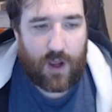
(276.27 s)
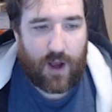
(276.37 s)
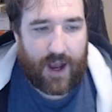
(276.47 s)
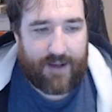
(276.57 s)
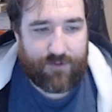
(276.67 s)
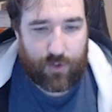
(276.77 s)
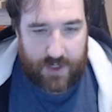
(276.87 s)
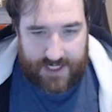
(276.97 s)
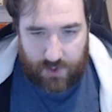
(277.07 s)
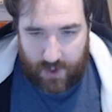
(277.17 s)
I have
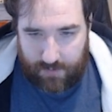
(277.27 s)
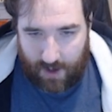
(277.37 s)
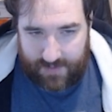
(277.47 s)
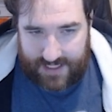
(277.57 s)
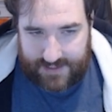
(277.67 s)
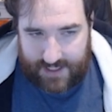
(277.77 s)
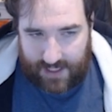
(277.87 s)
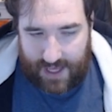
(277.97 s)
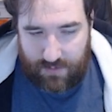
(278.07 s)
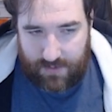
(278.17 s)
3 Squidmar minis that
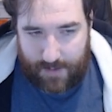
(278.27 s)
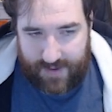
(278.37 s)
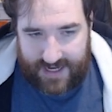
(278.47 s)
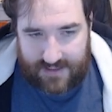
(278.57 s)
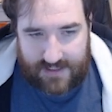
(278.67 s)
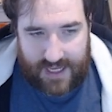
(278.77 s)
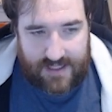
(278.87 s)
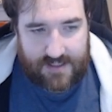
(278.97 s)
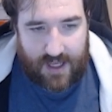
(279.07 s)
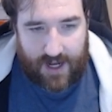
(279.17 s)
came with my paint
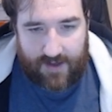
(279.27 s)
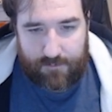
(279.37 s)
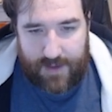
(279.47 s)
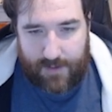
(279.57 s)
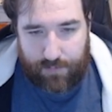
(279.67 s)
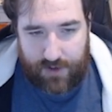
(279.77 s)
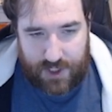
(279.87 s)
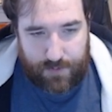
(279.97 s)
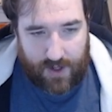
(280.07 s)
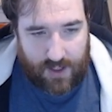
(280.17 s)
sets, and I have big
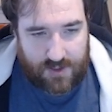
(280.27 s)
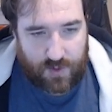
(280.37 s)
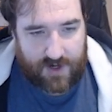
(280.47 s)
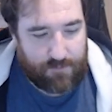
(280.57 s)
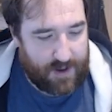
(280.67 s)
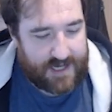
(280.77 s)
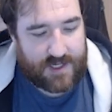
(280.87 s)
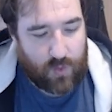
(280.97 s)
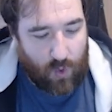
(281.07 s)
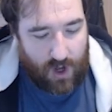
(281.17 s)
bridge parts, which I've
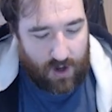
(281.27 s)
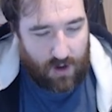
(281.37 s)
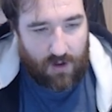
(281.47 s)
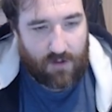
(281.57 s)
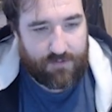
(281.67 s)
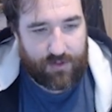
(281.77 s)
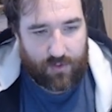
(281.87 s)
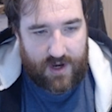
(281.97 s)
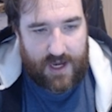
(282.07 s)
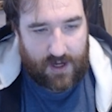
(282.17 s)
painted 1 of
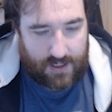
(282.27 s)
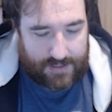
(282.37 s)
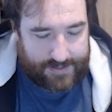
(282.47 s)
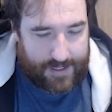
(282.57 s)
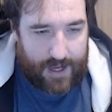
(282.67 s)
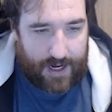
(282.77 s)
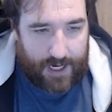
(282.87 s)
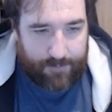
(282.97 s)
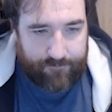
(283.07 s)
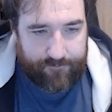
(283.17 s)
3.
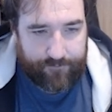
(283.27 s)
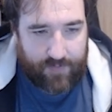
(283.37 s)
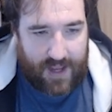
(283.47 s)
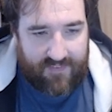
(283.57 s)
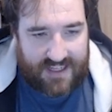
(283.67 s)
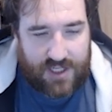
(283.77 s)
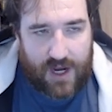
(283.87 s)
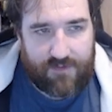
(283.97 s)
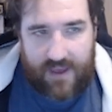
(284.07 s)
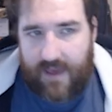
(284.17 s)
And that's
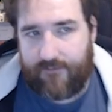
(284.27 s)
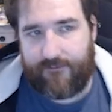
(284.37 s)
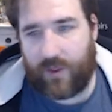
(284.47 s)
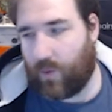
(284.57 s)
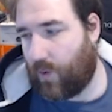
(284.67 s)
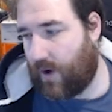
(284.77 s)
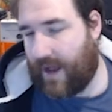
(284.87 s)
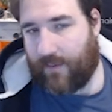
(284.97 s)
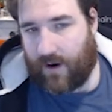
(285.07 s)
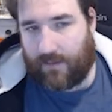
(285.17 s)
kind of it for the
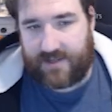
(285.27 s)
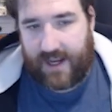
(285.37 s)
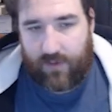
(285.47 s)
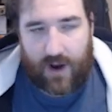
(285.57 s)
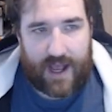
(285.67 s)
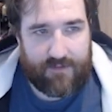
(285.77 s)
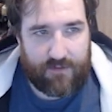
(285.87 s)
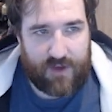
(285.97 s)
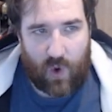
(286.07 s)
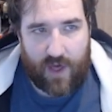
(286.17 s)
Warhammer update, right? I have a
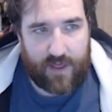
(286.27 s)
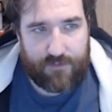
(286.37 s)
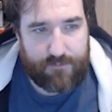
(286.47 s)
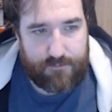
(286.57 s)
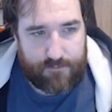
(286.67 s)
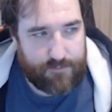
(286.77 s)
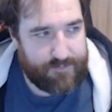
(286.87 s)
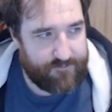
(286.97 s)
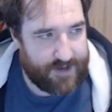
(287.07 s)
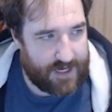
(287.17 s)
few other
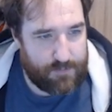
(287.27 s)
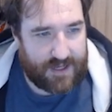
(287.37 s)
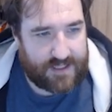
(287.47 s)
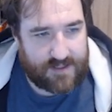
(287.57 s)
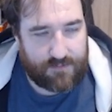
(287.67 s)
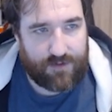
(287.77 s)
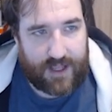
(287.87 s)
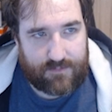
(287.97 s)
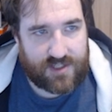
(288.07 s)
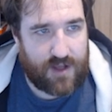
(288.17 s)
fiddly bits and
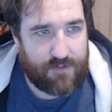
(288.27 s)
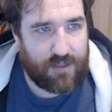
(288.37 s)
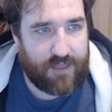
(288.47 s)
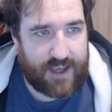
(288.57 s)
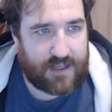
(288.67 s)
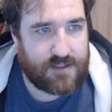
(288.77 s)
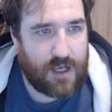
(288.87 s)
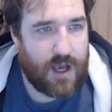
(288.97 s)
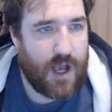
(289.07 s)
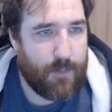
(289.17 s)
flame stuff and things.
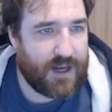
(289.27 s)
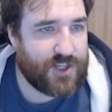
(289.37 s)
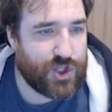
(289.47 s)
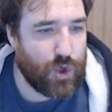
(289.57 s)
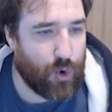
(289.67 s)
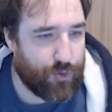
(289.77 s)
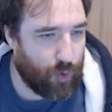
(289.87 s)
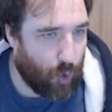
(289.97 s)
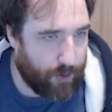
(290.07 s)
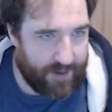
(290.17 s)
But let's just talk
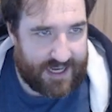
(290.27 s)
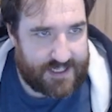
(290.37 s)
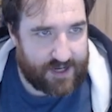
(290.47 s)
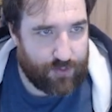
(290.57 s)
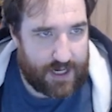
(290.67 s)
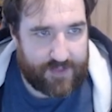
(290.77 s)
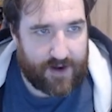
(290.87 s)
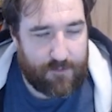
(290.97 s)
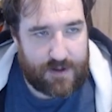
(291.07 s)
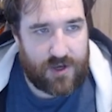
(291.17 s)
through all the painting, really, that
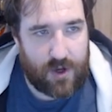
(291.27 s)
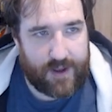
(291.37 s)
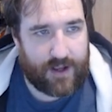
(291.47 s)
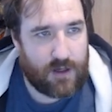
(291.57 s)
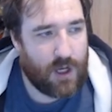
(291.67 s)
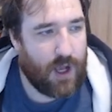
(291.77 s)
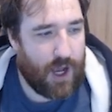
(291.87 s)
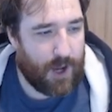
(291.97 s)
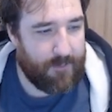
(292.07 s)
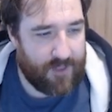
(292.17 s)
I've been doing
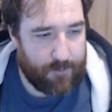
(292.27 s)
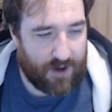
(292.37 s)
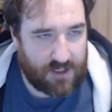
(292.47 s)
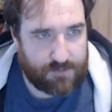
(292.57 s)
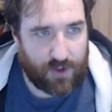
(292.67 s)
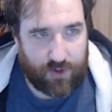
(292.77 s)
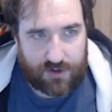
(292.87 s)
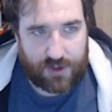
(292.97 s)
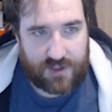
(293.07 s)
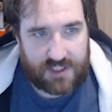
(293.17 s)
in the past month or
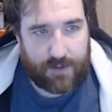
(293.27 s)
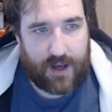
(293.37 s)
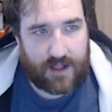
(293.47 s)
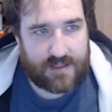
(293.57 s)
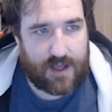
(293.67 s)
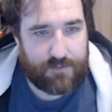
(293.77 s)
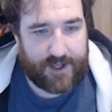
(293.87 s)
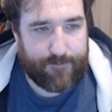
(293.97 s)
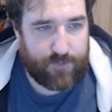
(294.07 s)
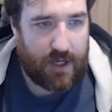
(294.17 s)
two since my last update.